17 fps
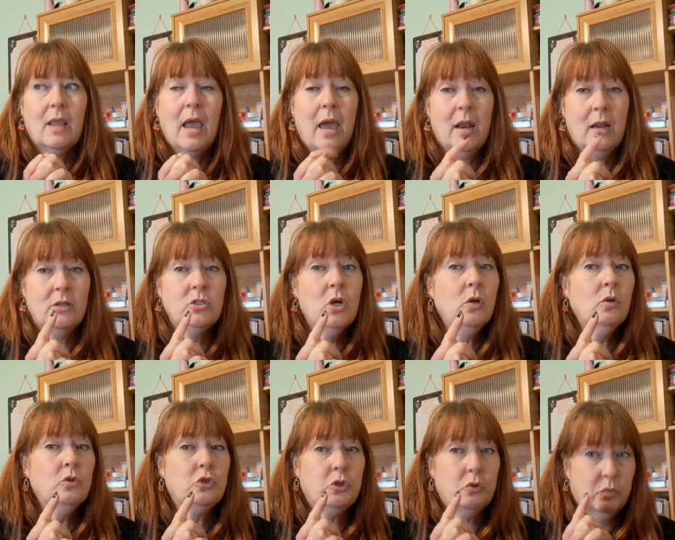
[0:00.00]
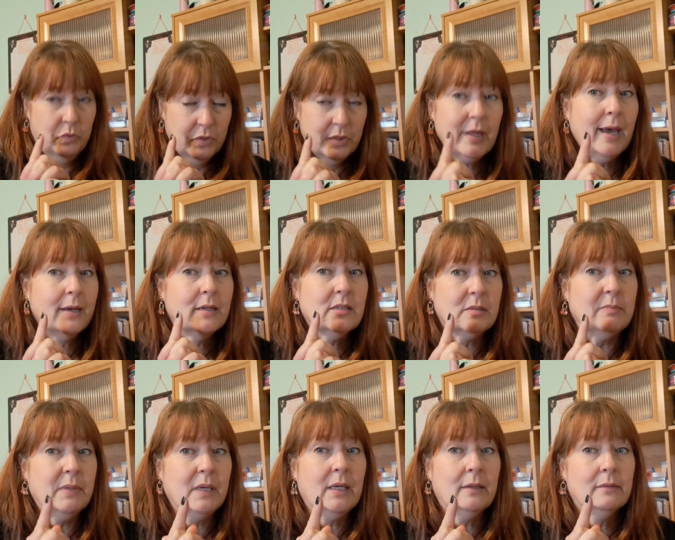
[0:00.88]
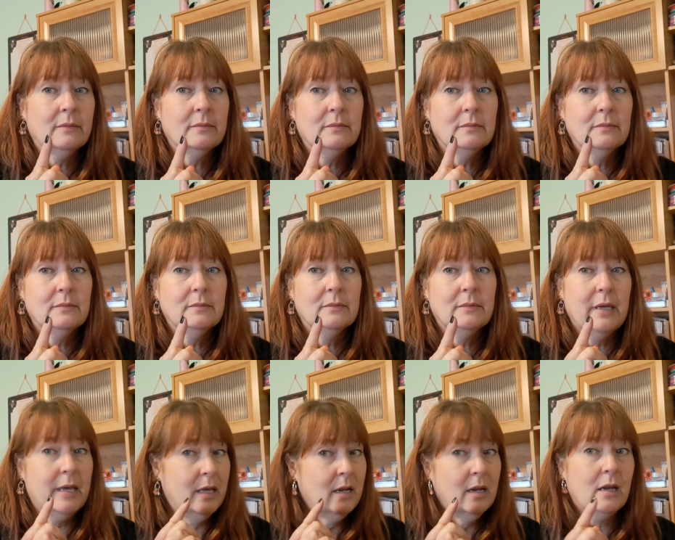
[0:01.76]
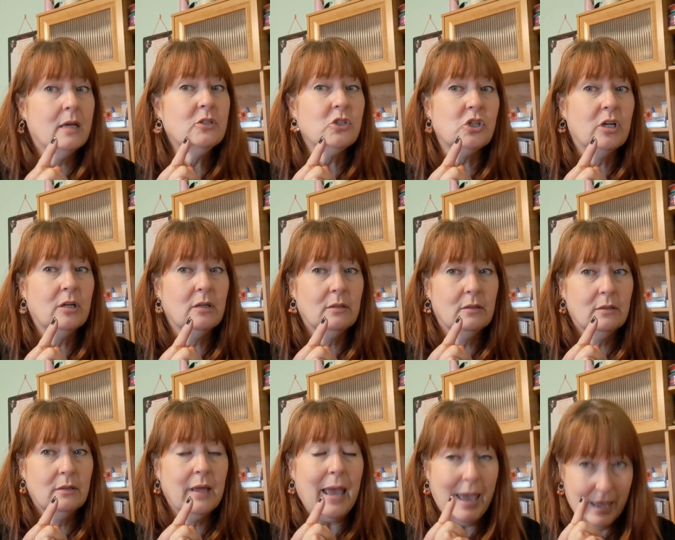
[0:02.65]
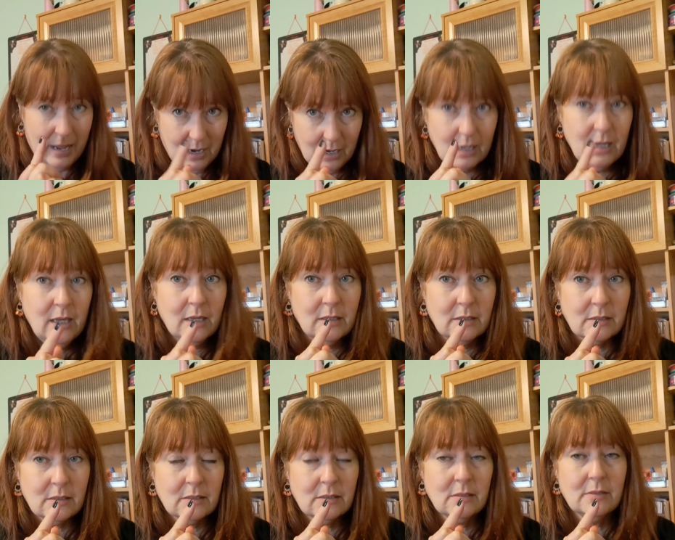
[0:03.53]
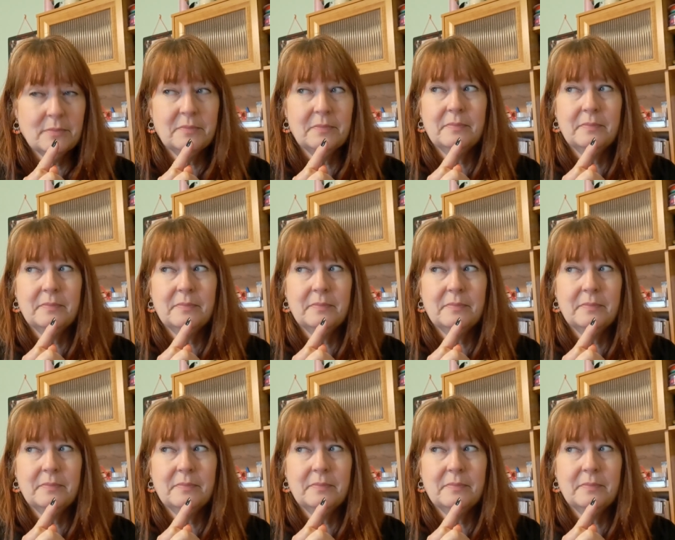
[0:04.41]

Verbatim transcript: And I told you that is me in a nutshell. And it is.